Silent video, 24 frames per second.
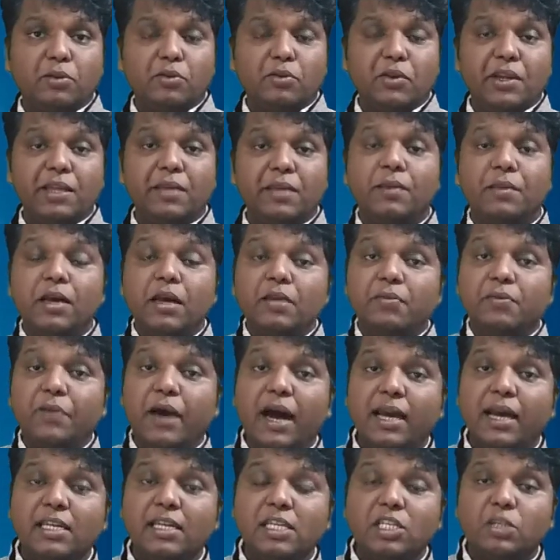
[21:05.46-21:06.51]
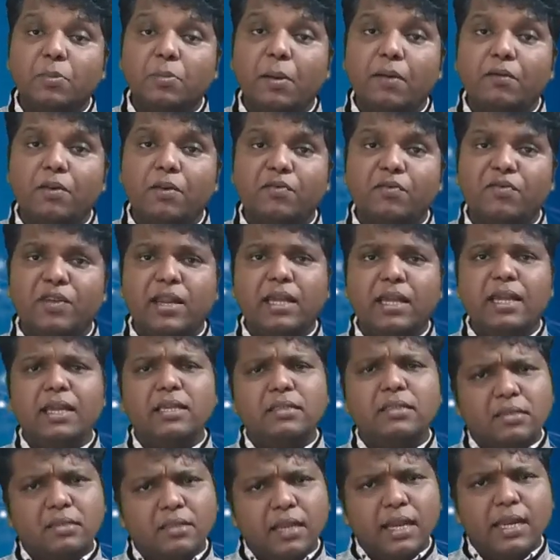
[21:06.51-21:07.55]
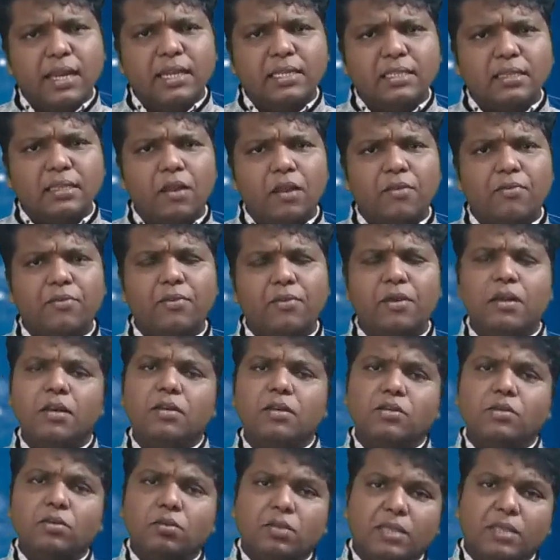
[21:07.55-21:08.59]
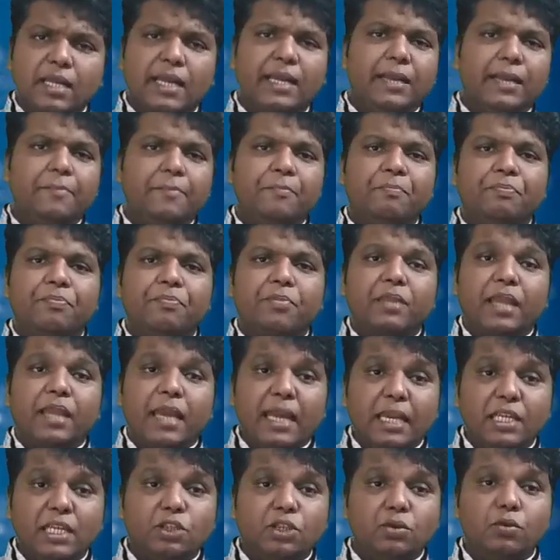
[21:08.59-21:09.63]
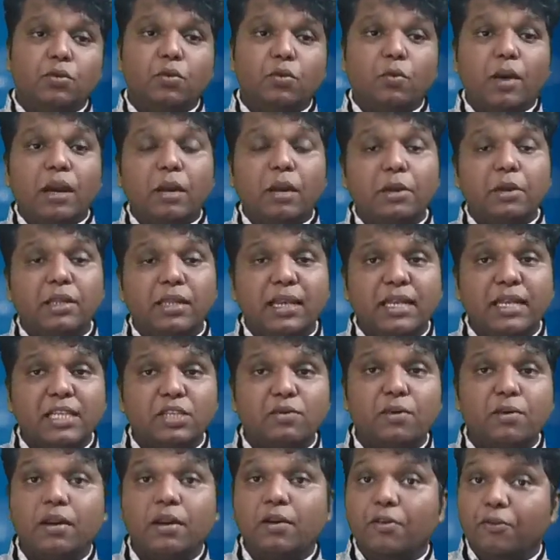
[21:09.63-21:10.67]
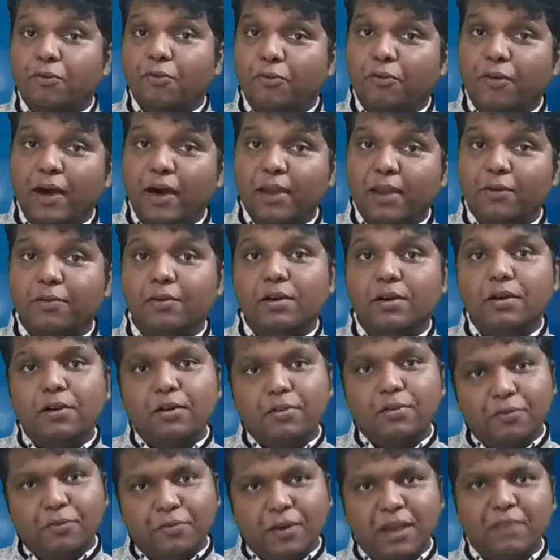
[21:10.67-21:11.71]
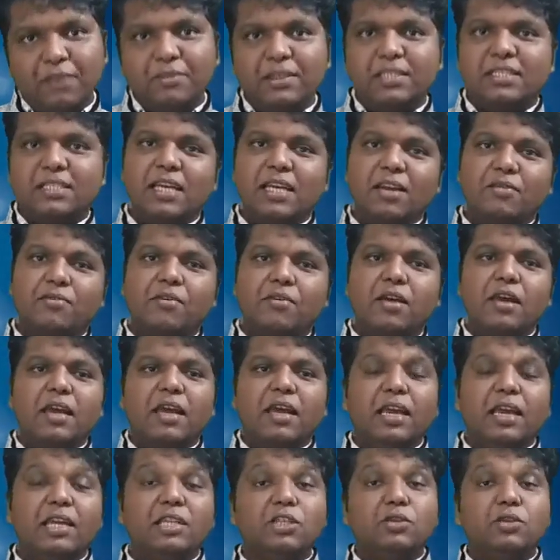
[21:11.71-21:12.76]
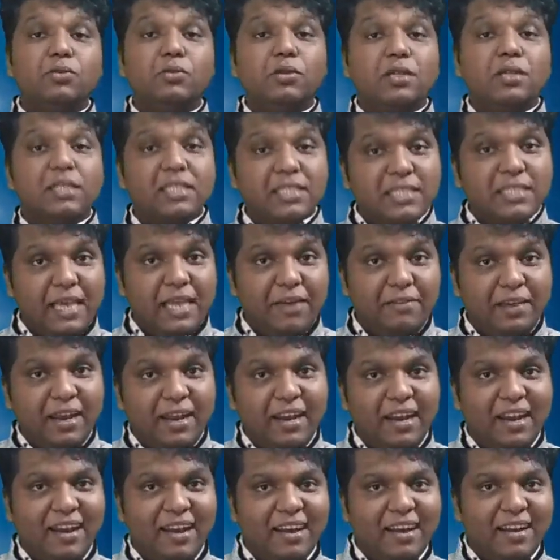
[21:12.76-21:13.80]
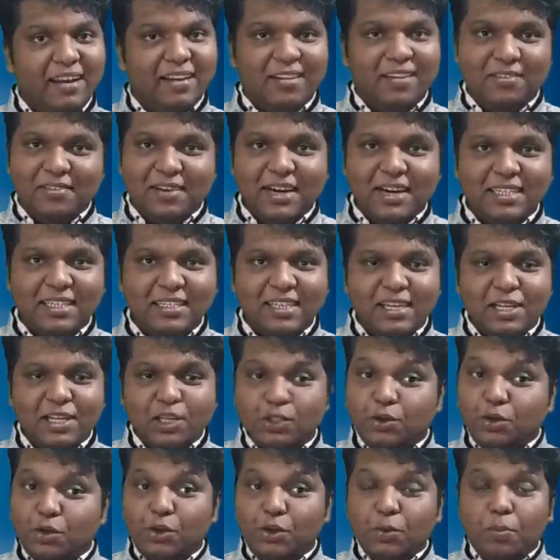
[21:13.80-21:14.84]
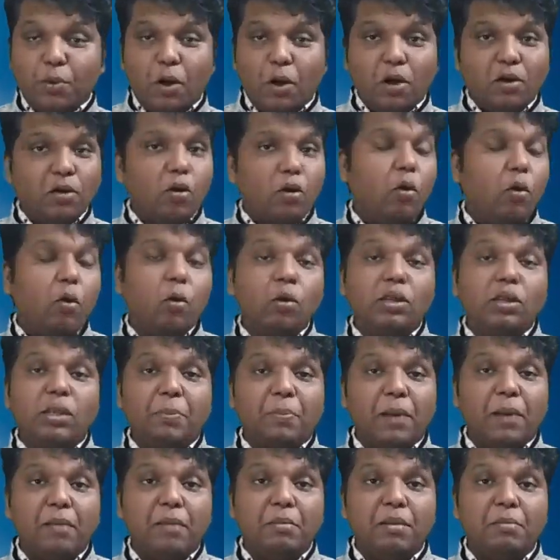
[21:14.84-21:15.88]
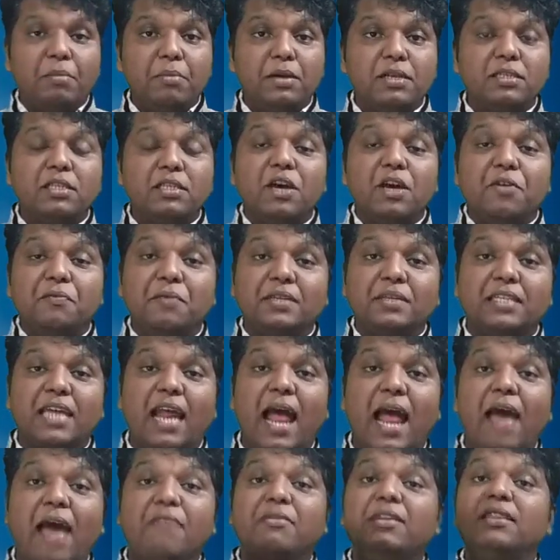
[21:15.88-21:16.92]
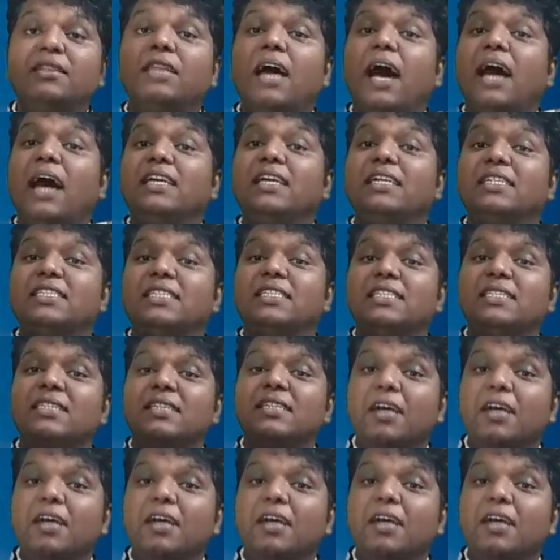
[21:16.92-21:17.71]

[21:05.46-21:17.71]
3? The highest power of 3, it's 3 itself. So 3 into, what about the next one? 5. 5 itself into 7, right? So you brought all the prime numbers which are having the highest